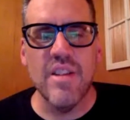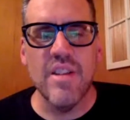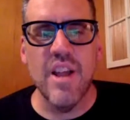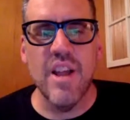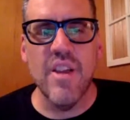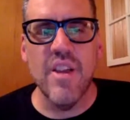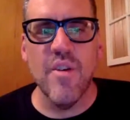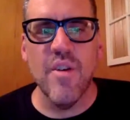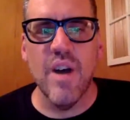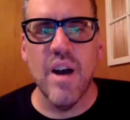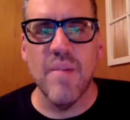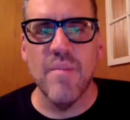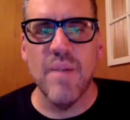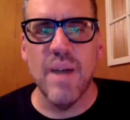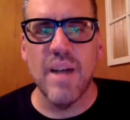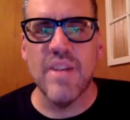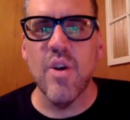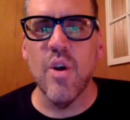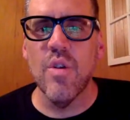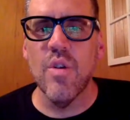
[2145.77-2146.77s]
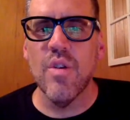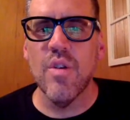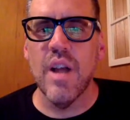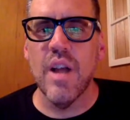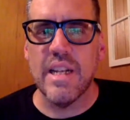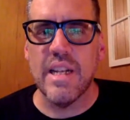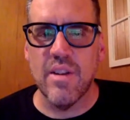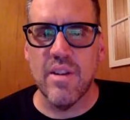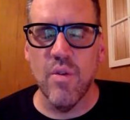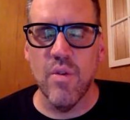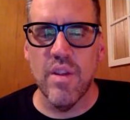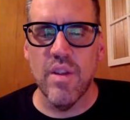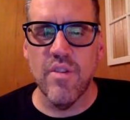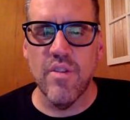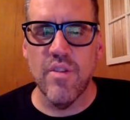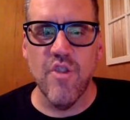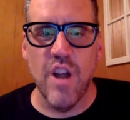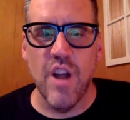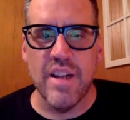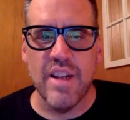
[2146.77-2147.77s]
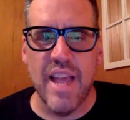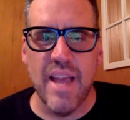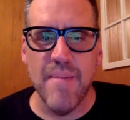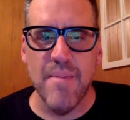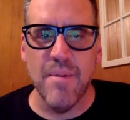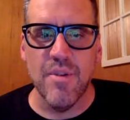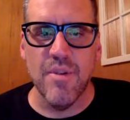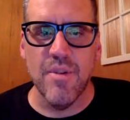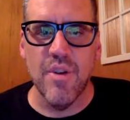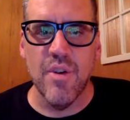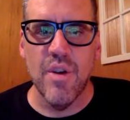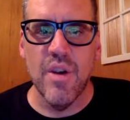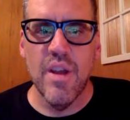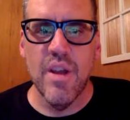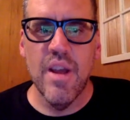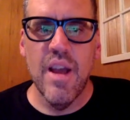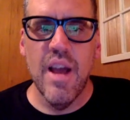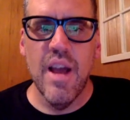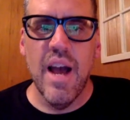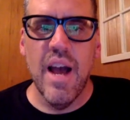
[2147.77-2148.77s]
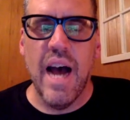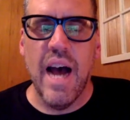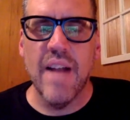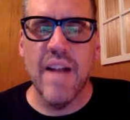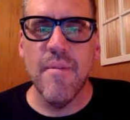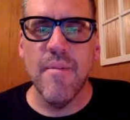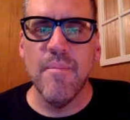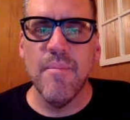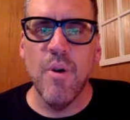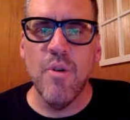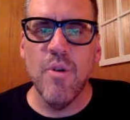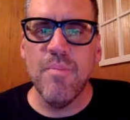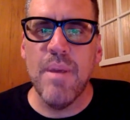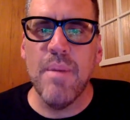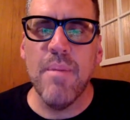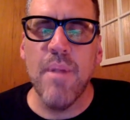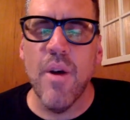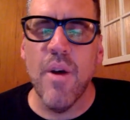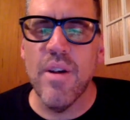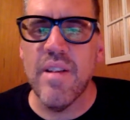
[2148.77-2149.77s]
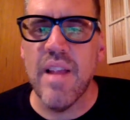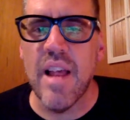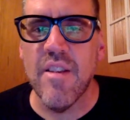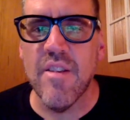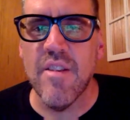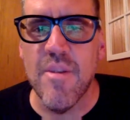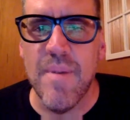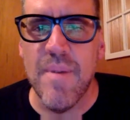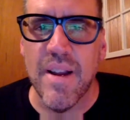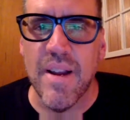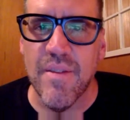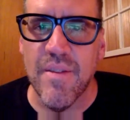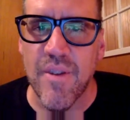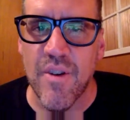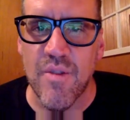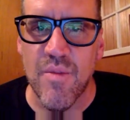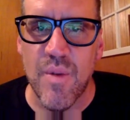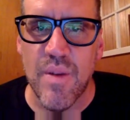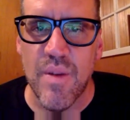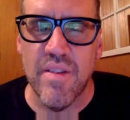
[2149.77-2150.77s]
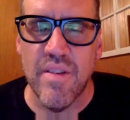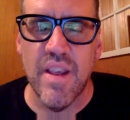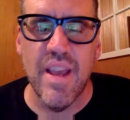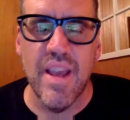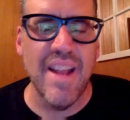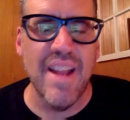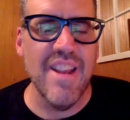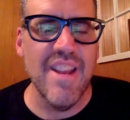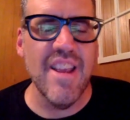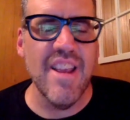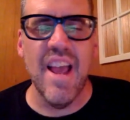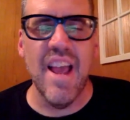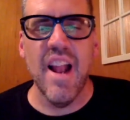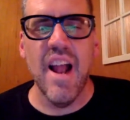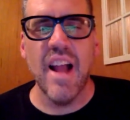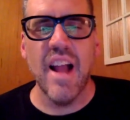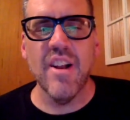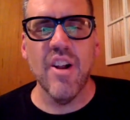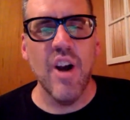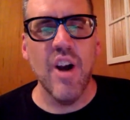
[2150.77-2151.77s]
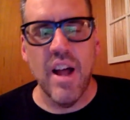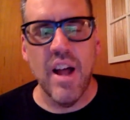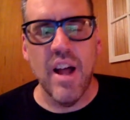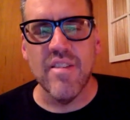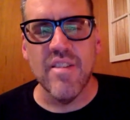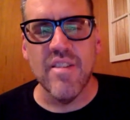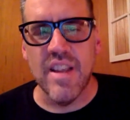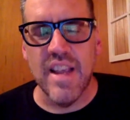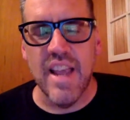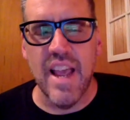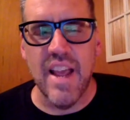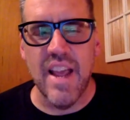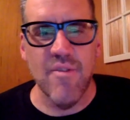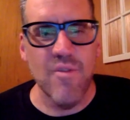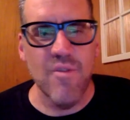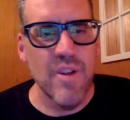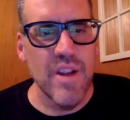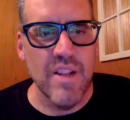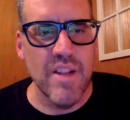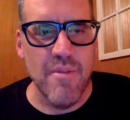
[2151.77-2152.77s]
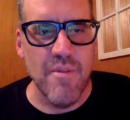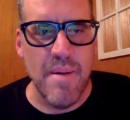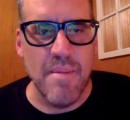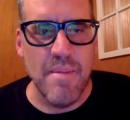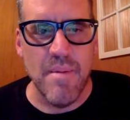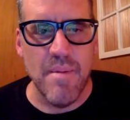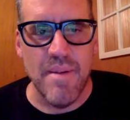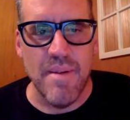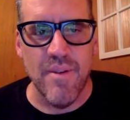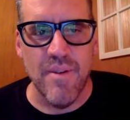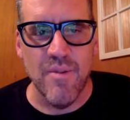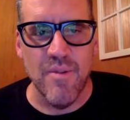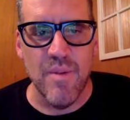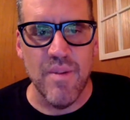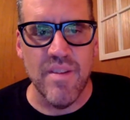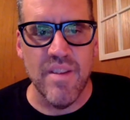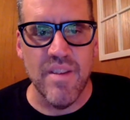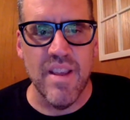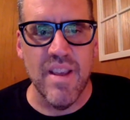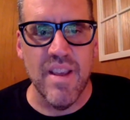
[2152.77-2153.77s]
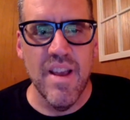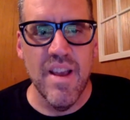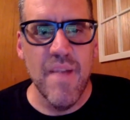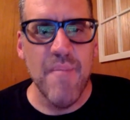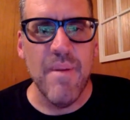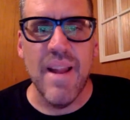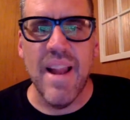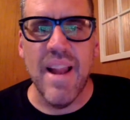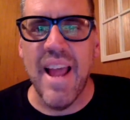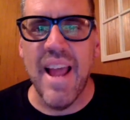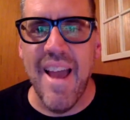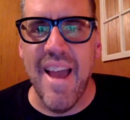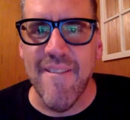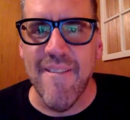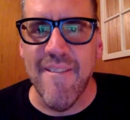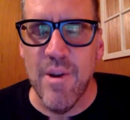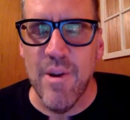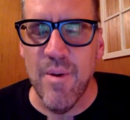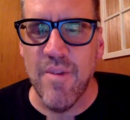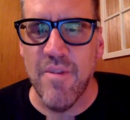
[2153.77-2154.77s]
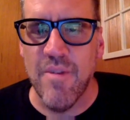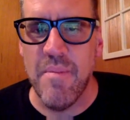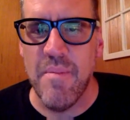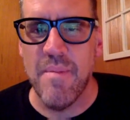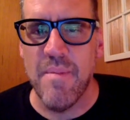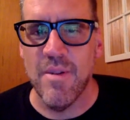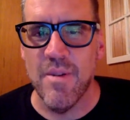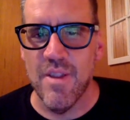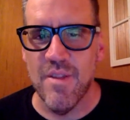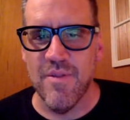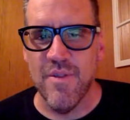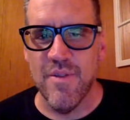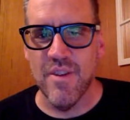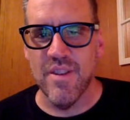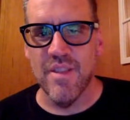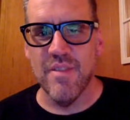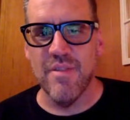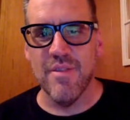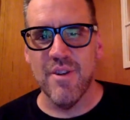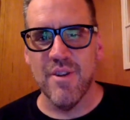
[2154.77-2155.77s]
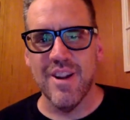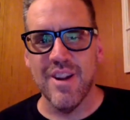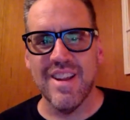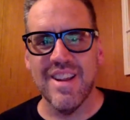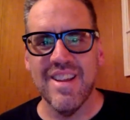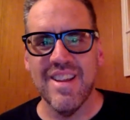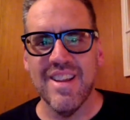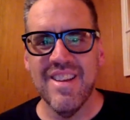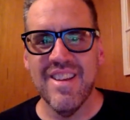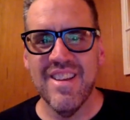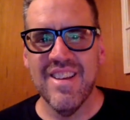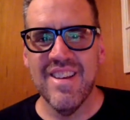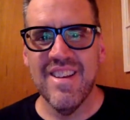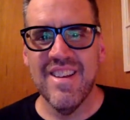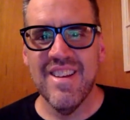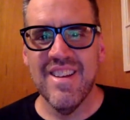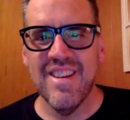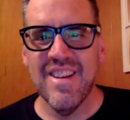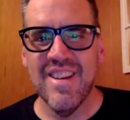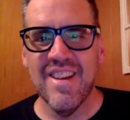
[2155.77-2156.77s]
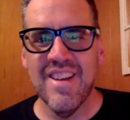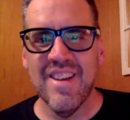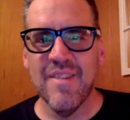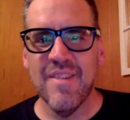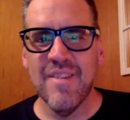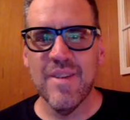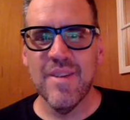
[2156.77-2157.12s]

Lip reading: tell you, I told this to John Campbell too. Most people always ask you about your first whiskey, and I honestly can't really remember my first whiskey, but everyone remembers their first Lafroig. And